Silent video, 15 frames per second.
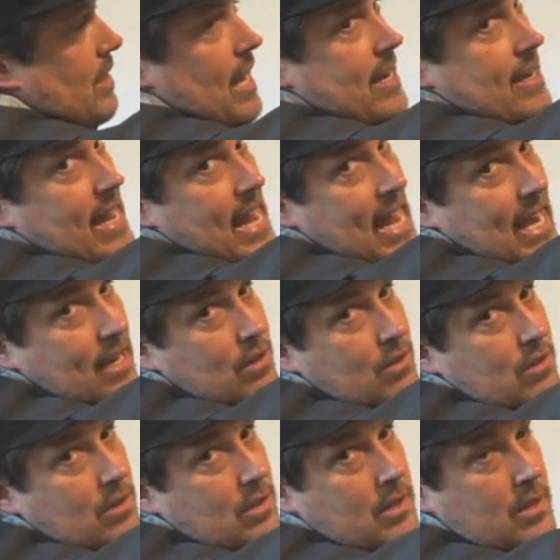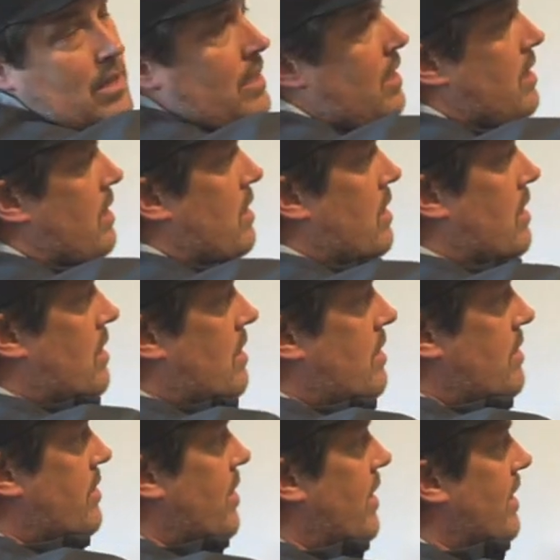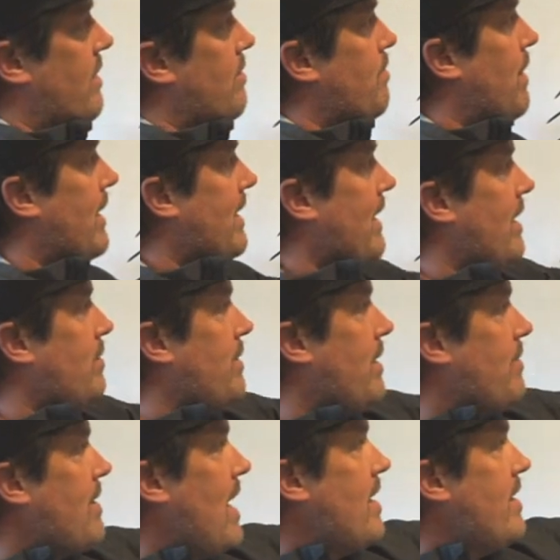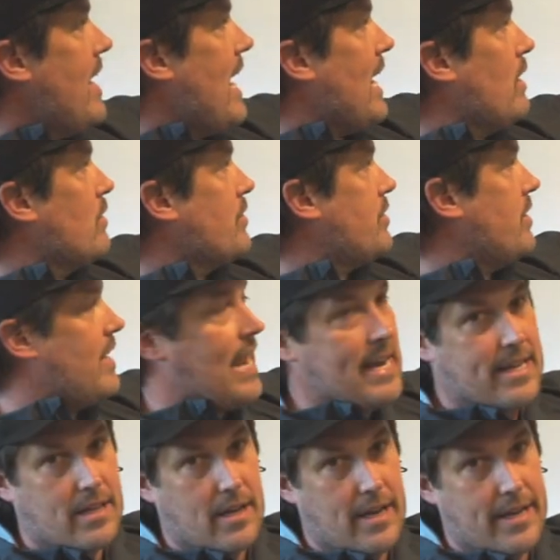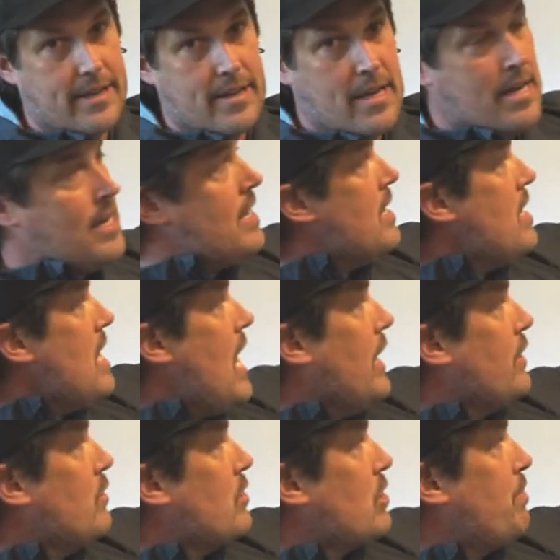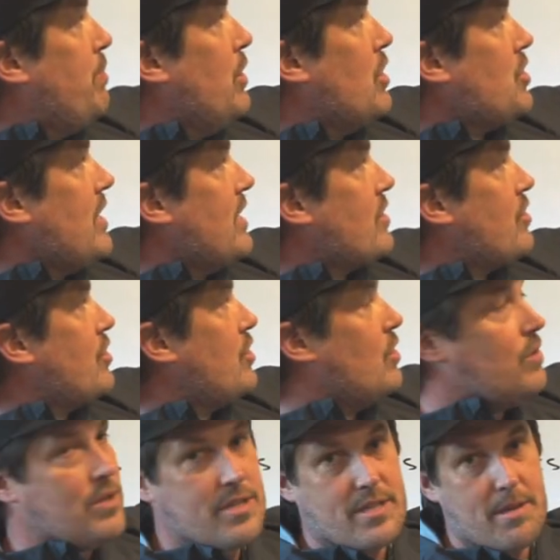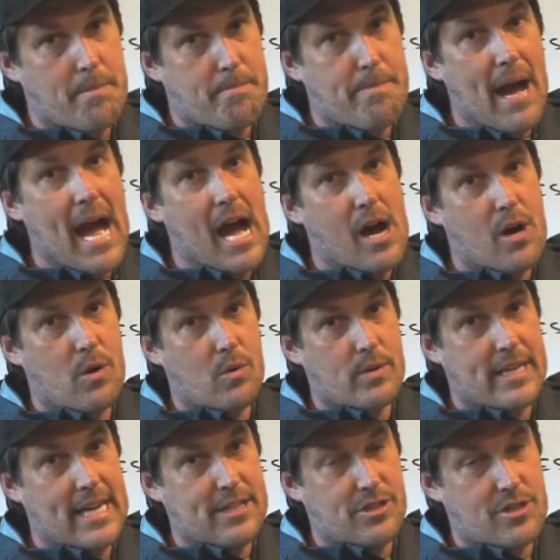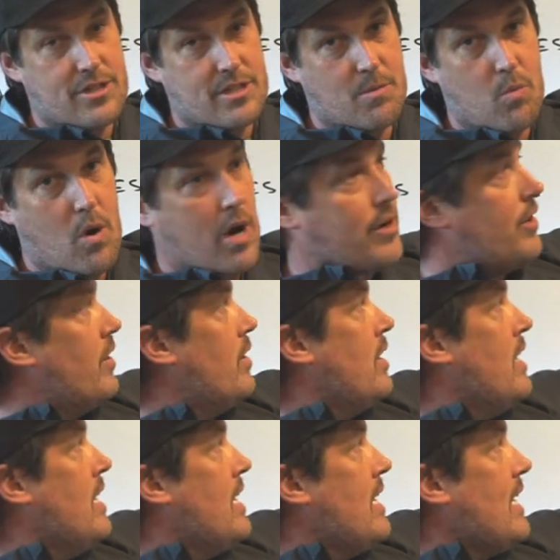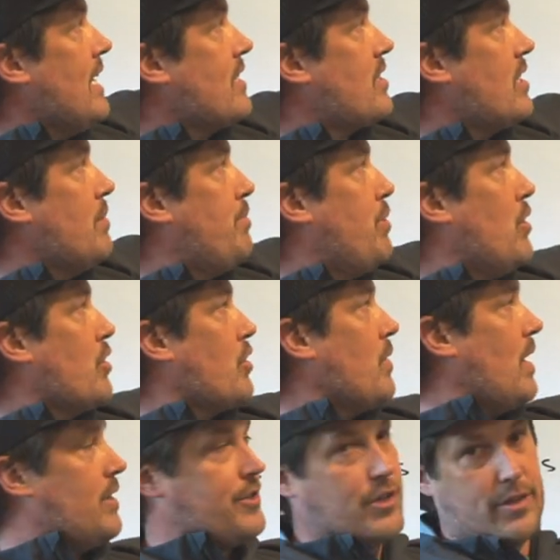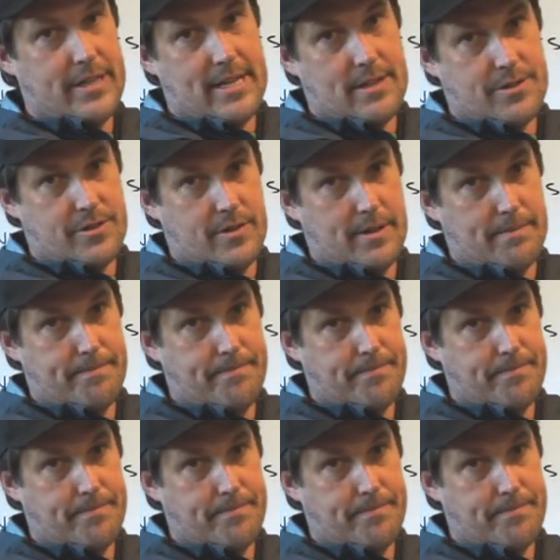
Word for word: at an angle, sorry, probably can't hear me, at an angle to the eddy line, and you just push, and as soon as the bow catches some water, it's gonna pull you out and turn you downstream.